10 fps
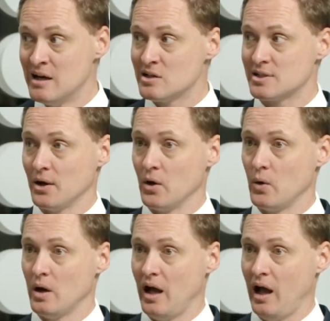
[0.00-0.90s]

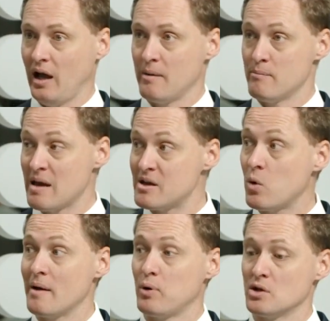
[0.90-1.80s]
So it may be
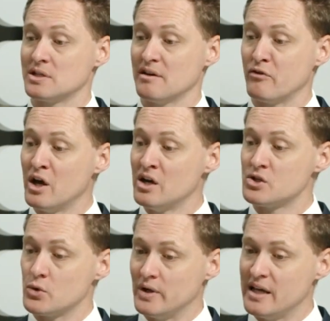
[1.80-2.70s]
quite positive
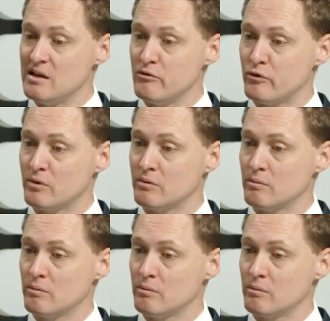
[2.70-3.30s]
to leave